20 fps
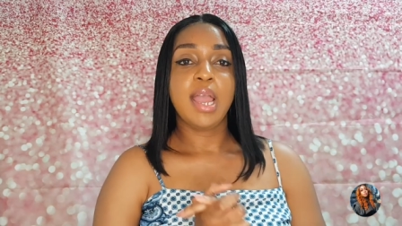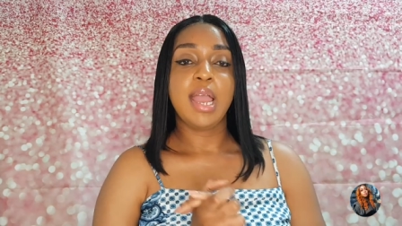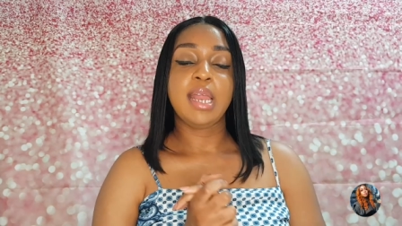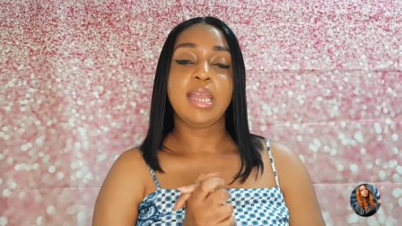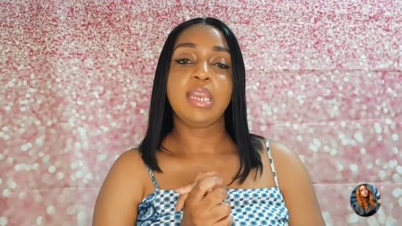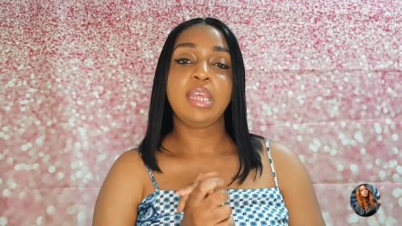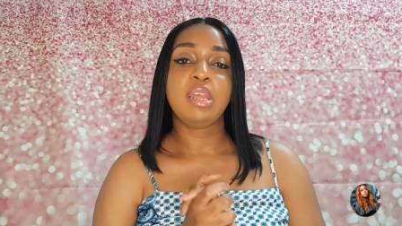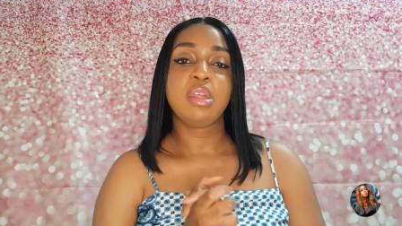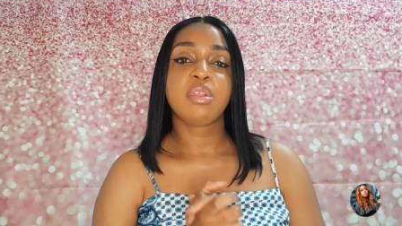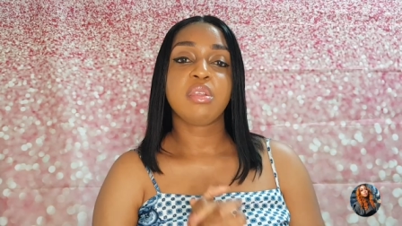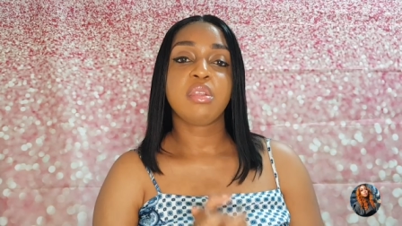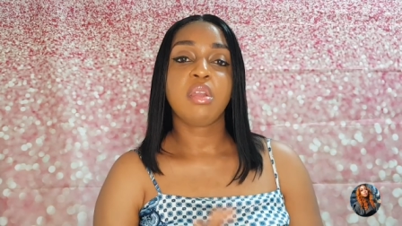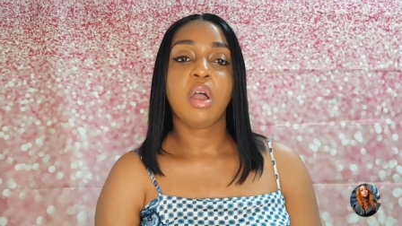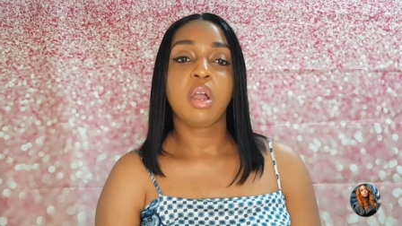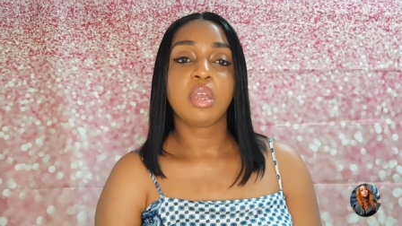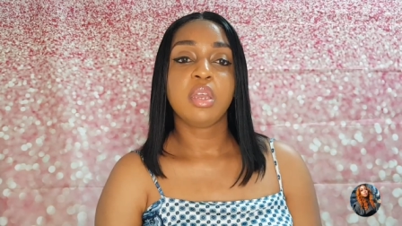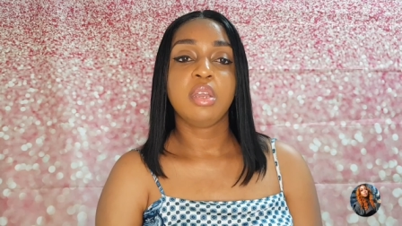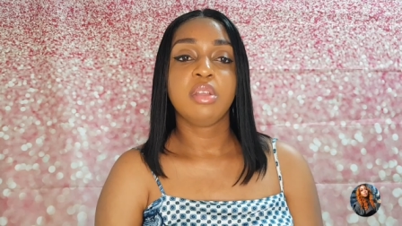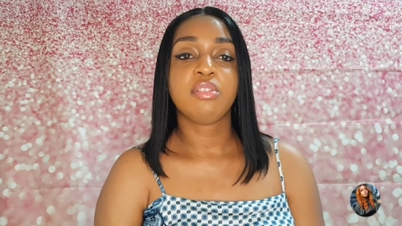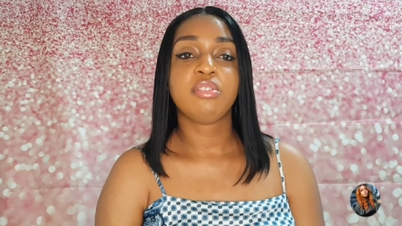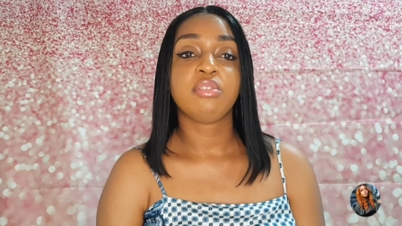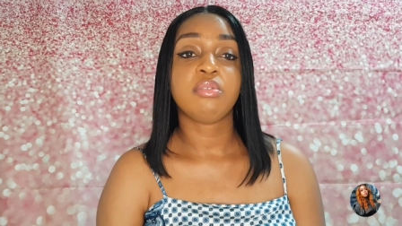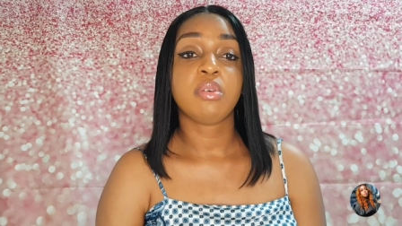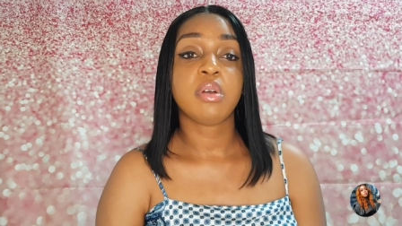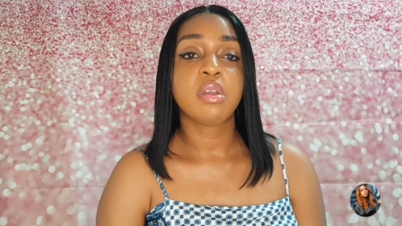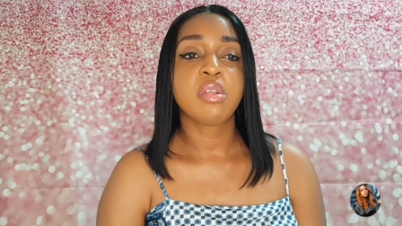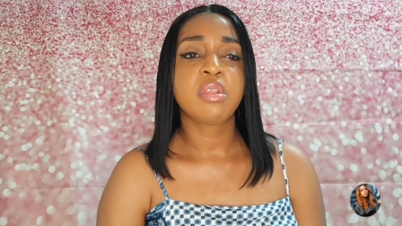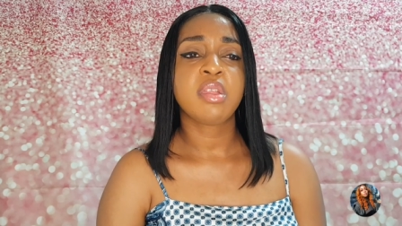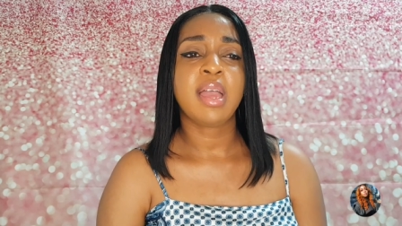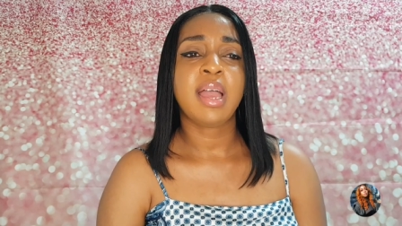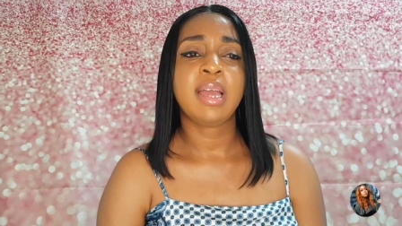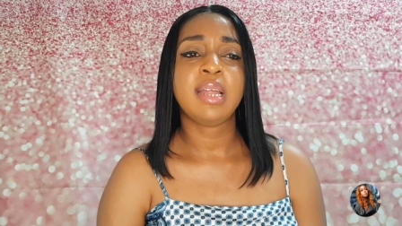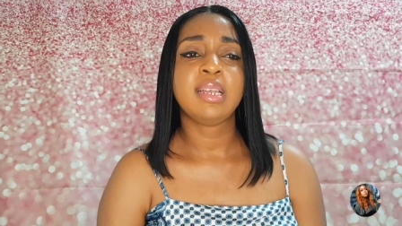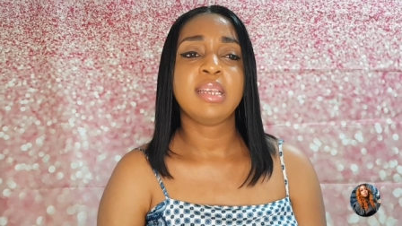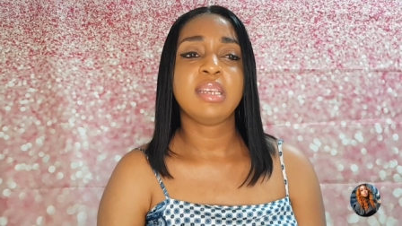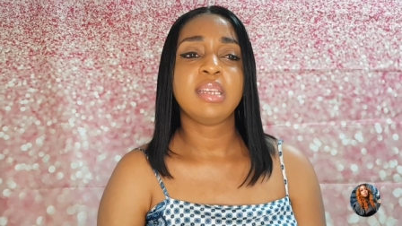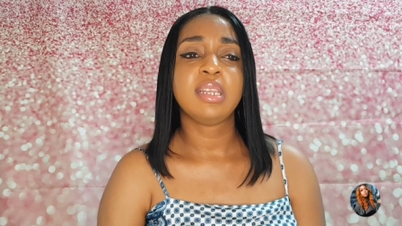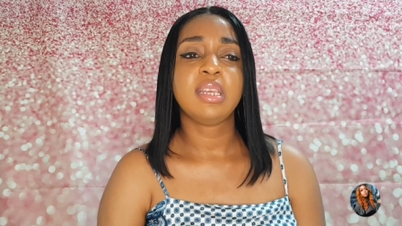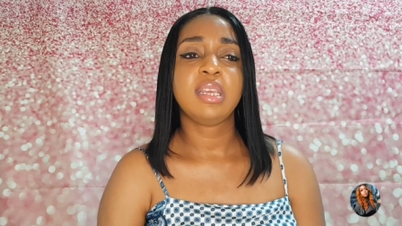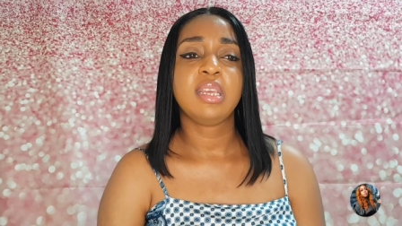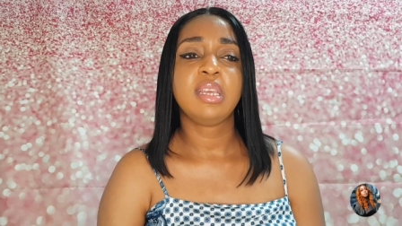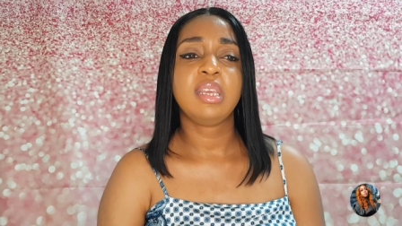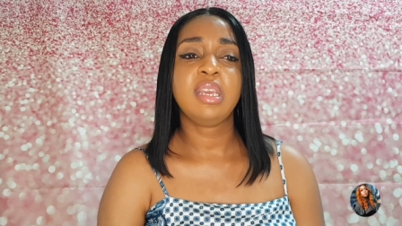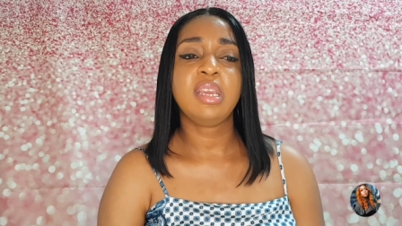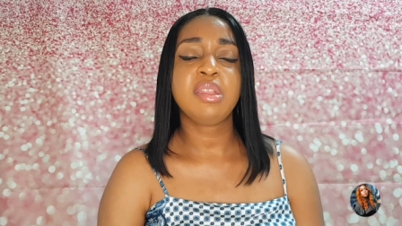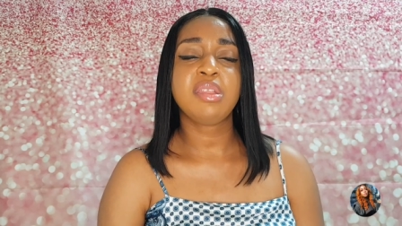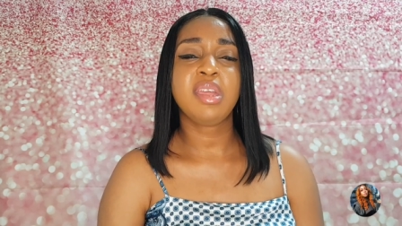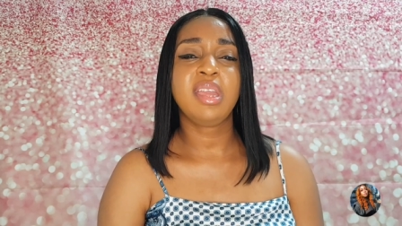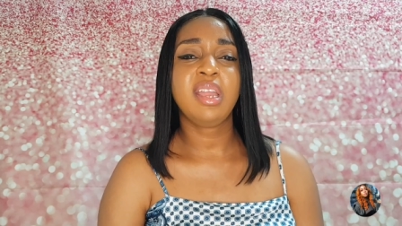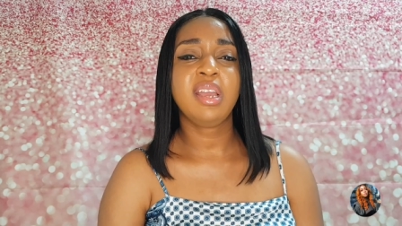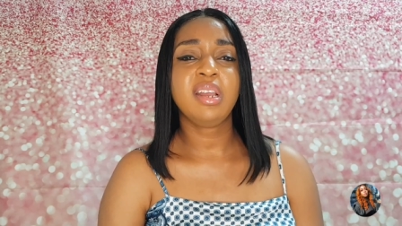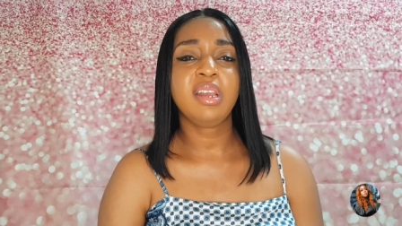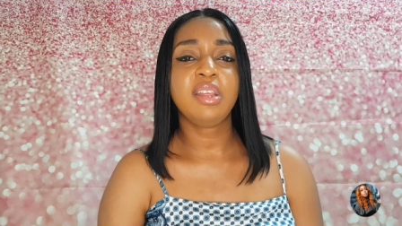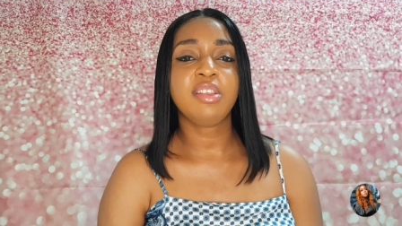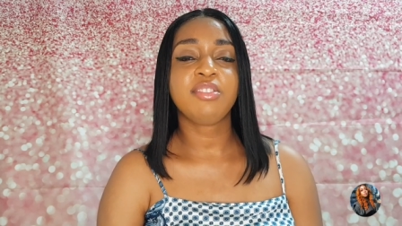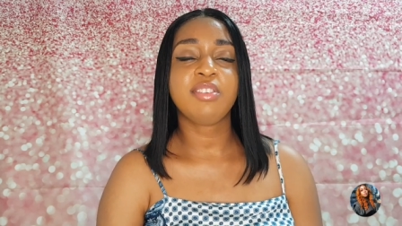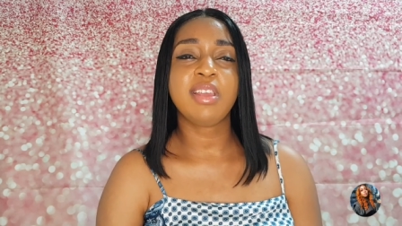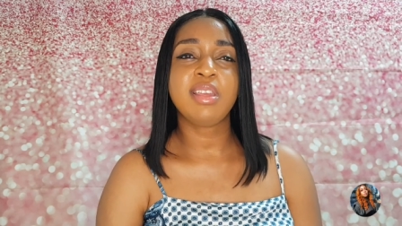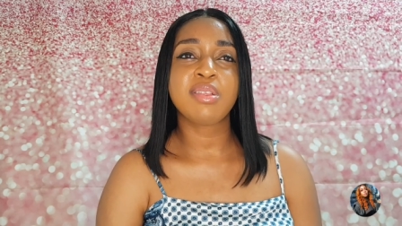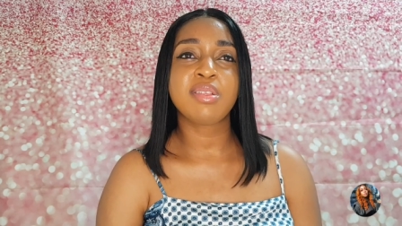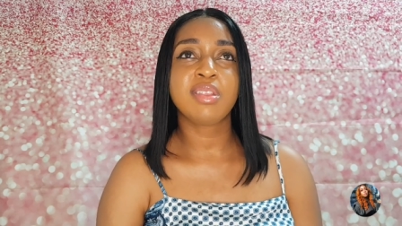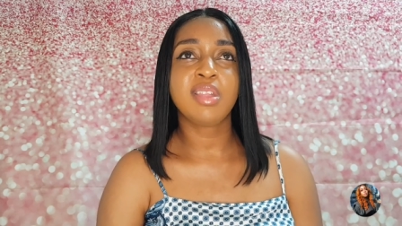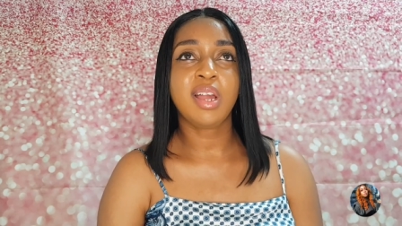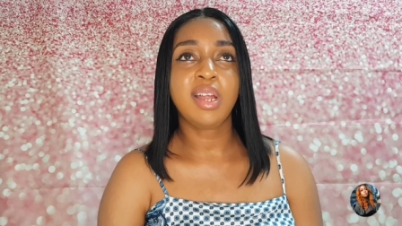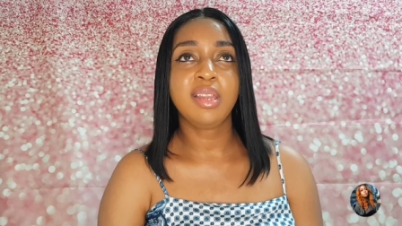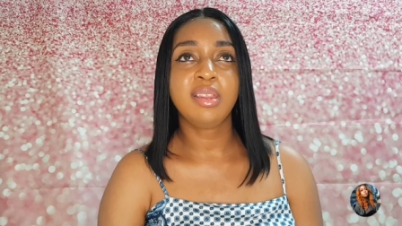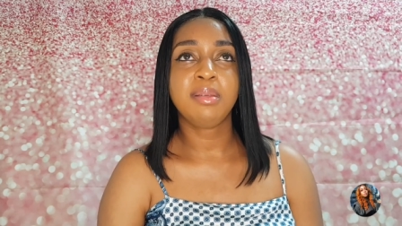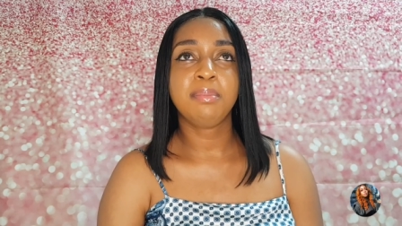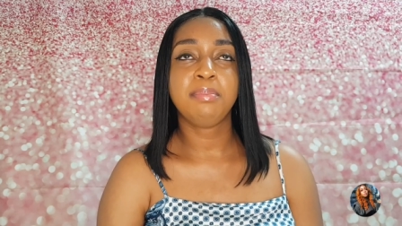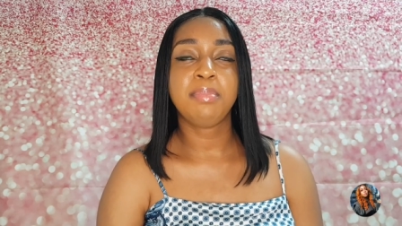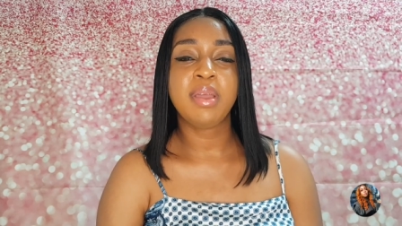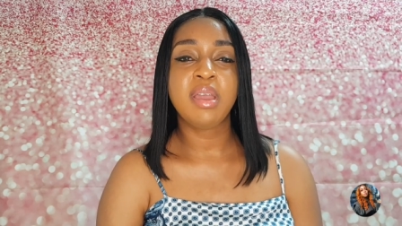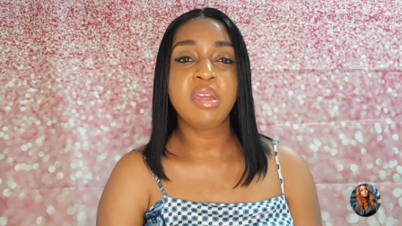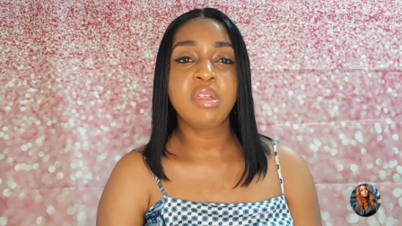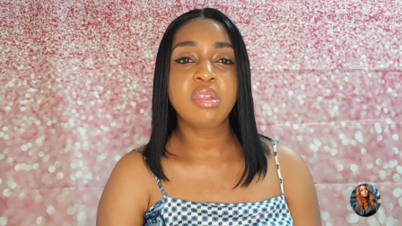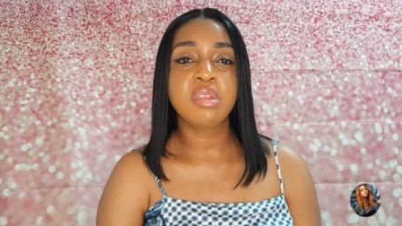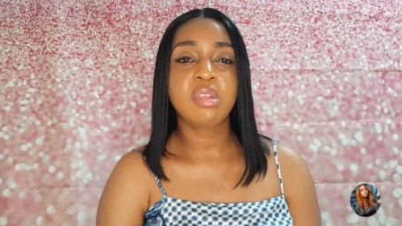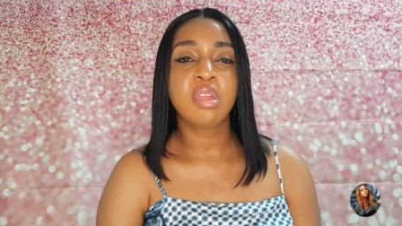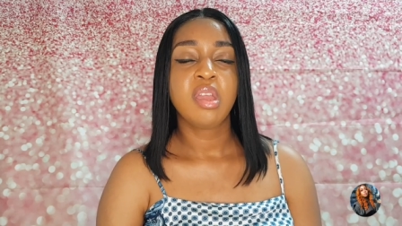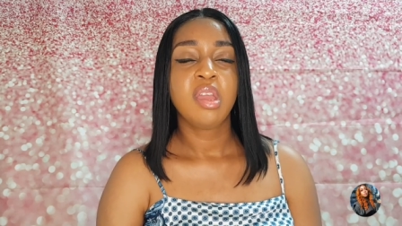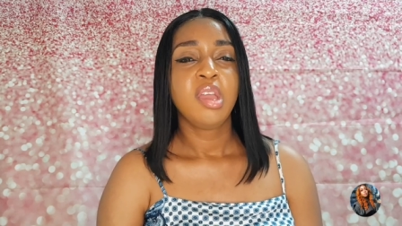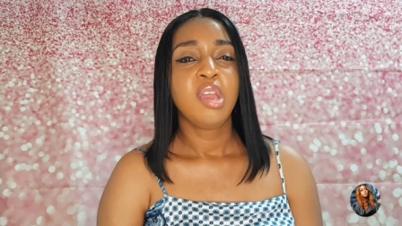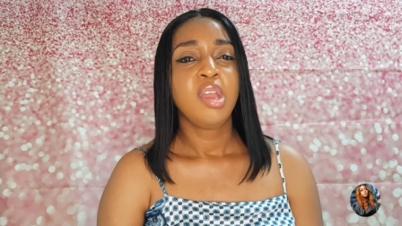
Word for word: and he's talking to us and his English is not the best.